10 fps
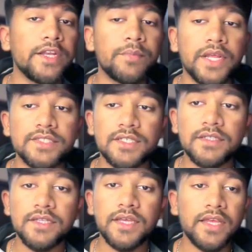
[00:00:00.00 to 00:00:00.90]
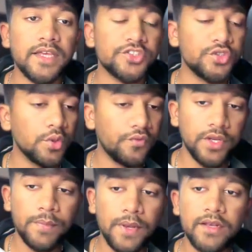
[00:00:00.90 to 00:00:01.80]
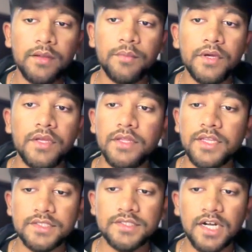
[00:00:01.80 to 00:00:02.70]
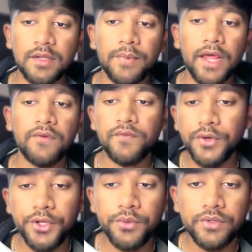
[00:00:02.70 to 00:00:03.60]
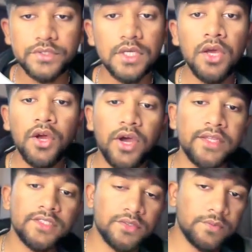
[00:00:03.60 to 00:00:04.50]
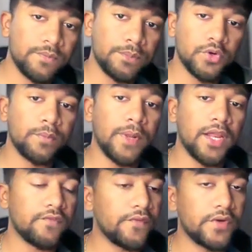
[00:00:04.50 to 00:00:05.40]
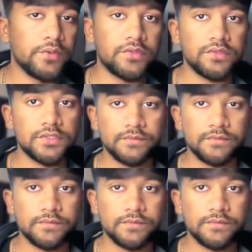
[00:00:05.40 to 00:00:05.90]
pricing, there is no free plan. There's a starter plan of 20 euros and there's a pro plan of 50 euros.